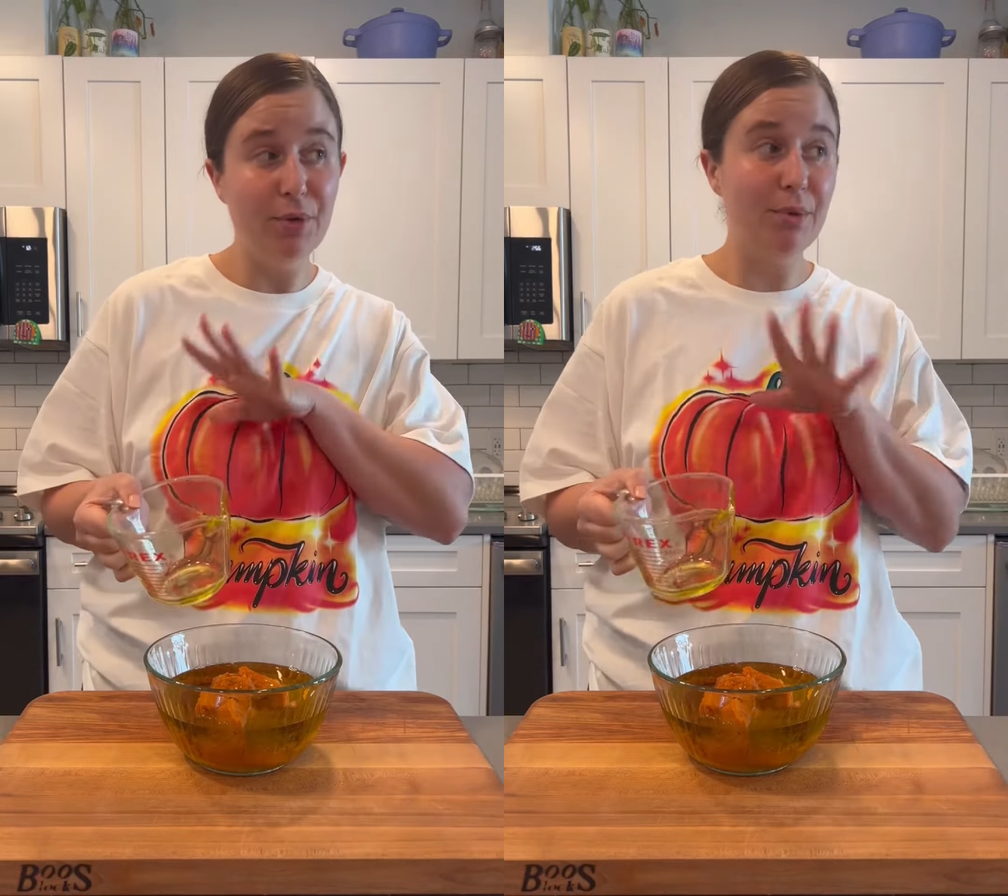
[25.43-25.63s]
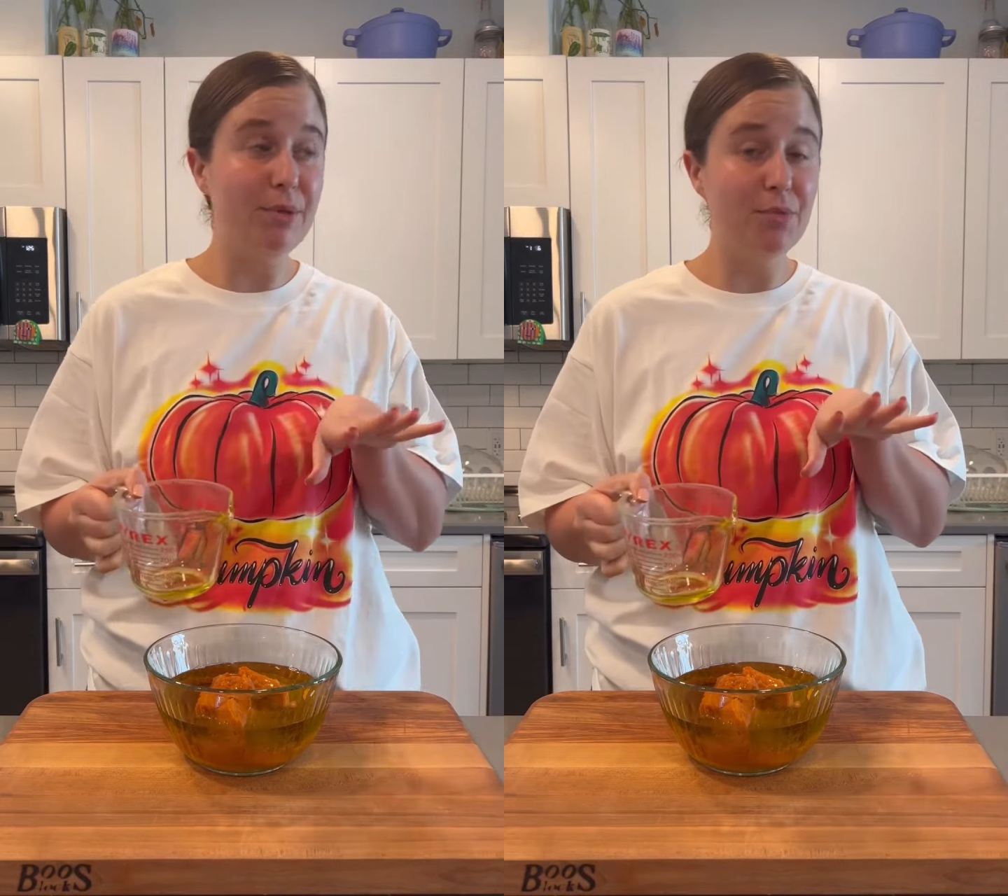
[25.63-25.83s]

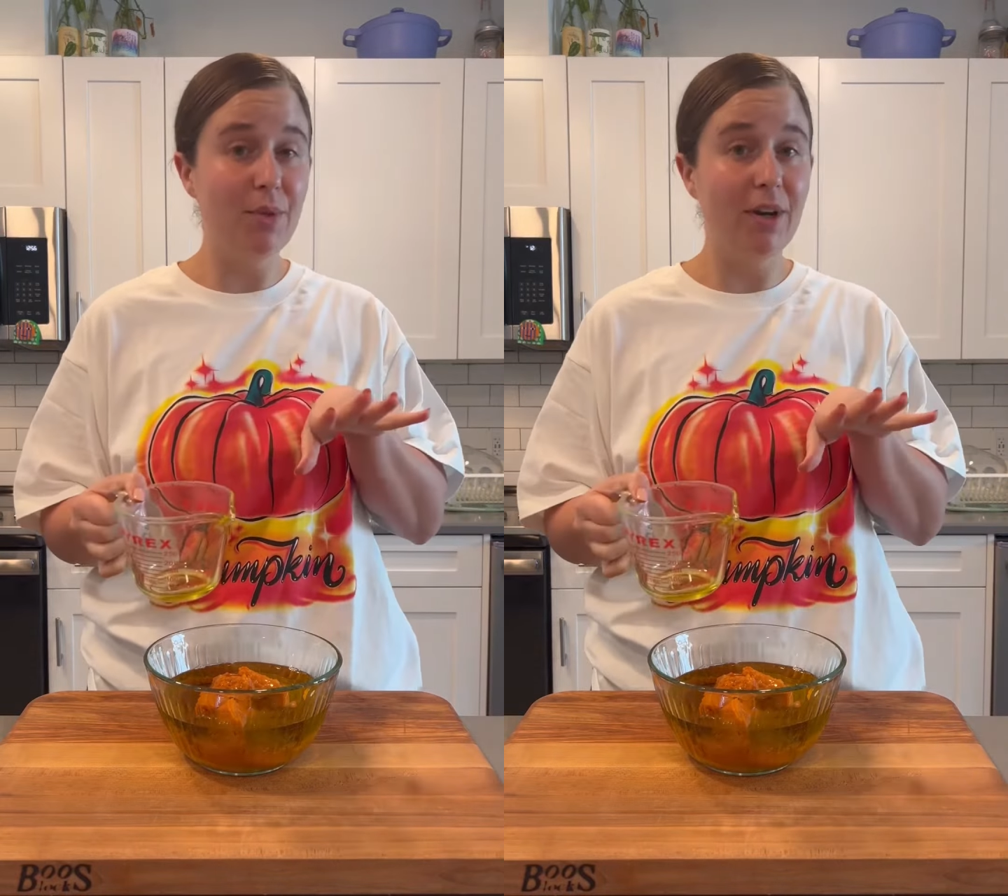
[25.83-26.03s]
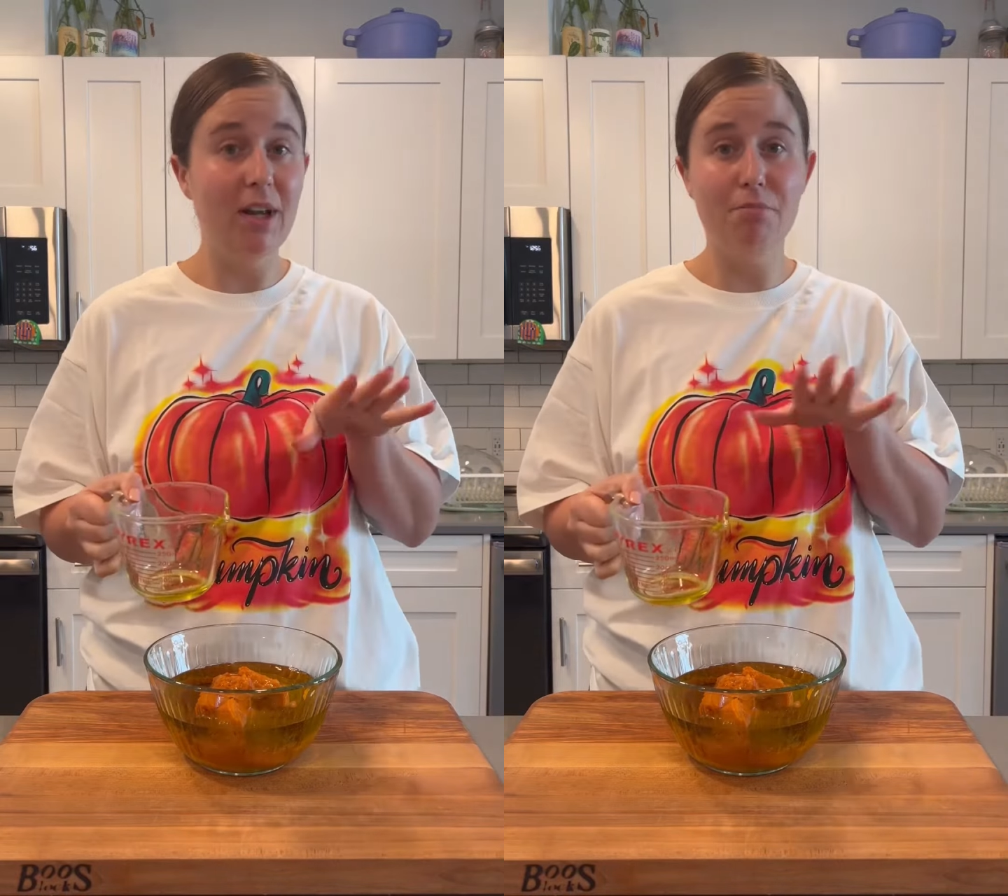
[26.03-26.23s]

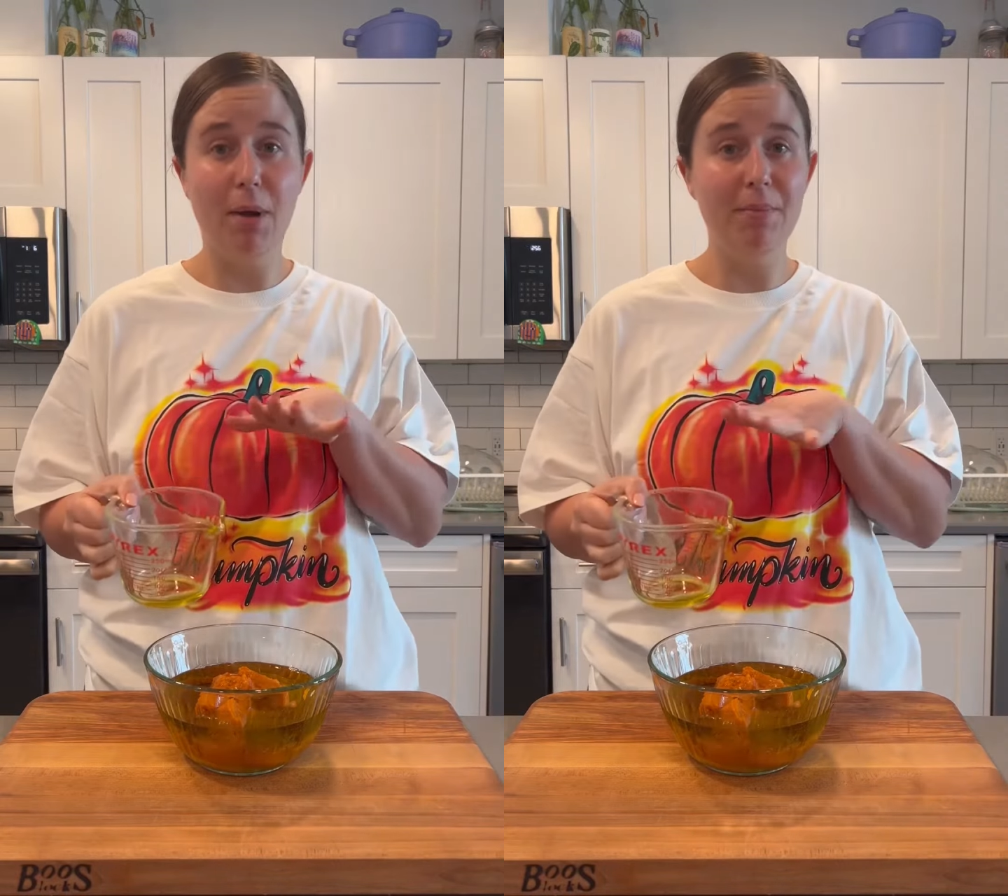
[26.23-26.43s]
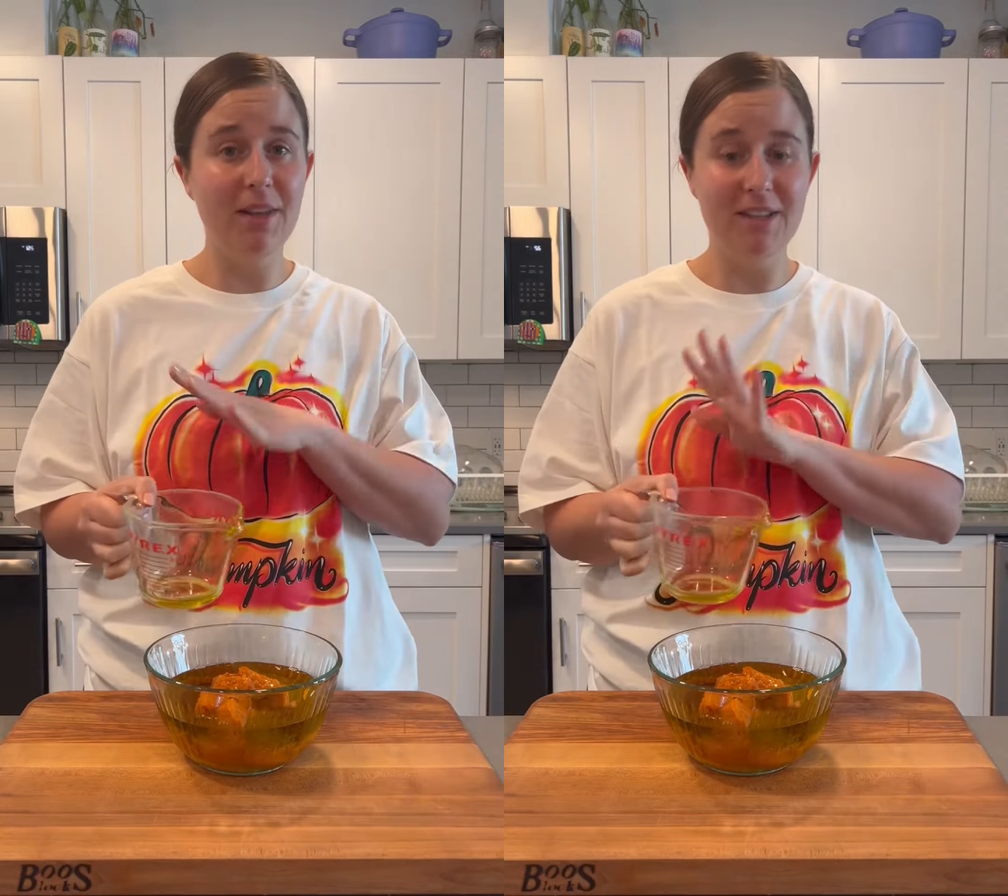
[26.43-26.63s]
rosemary, and
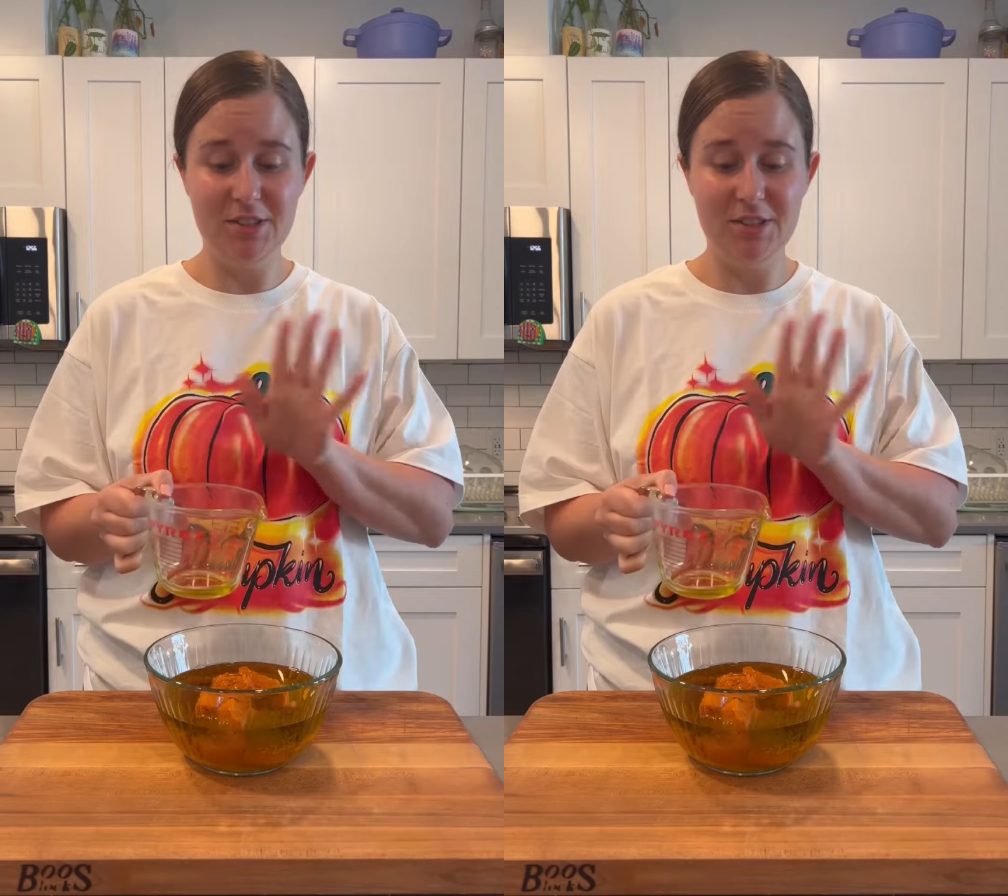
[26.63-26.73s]
pumpkin is